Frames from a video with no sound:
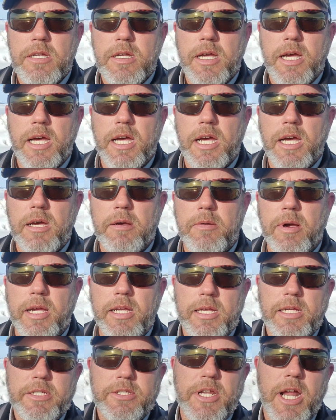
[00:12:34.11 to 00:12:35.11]

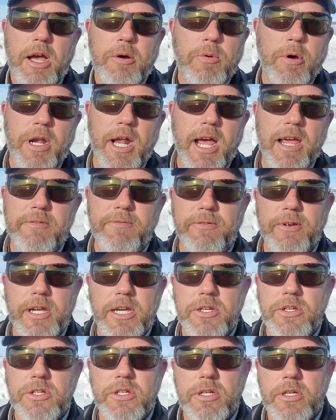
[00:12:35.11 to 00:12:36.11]
It's not one I
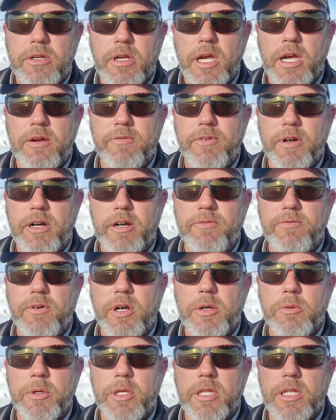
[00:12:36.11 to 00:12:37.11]
fish very
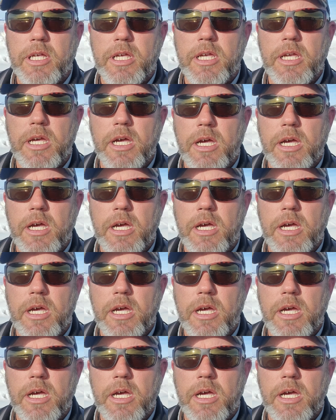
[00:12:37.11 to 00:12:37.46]
frequently.